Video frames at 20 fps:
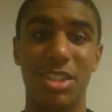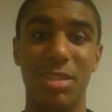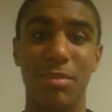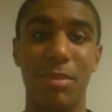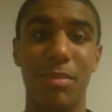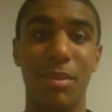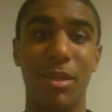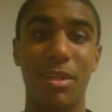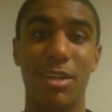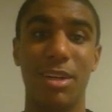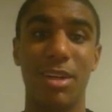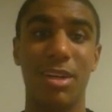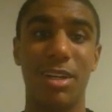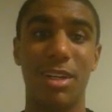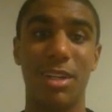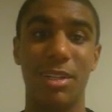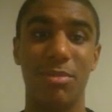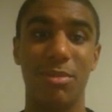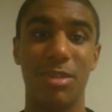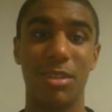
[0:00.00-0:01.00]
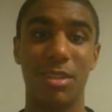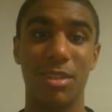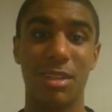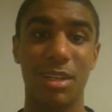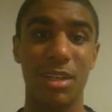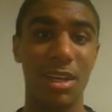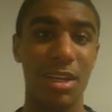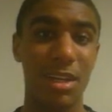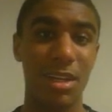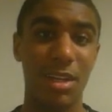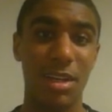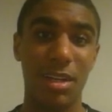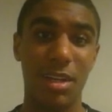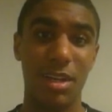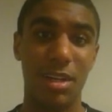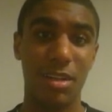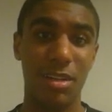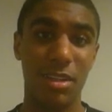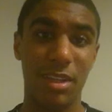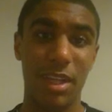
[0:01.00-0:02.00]
Jimmy Butler already
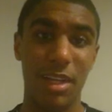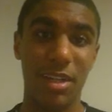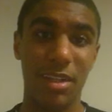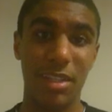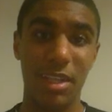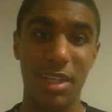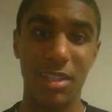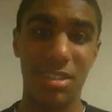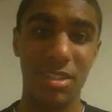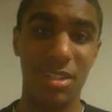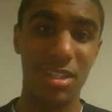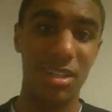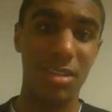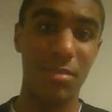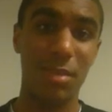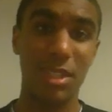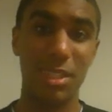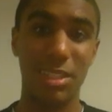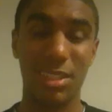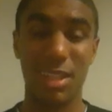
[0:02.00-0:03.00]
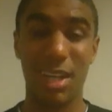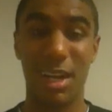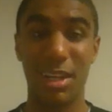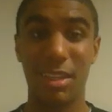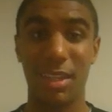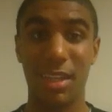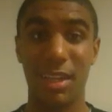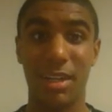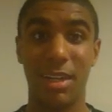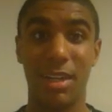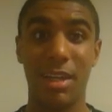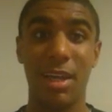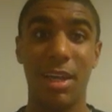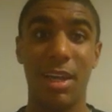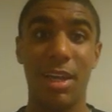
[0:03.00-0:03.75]
there that's going to be signed there.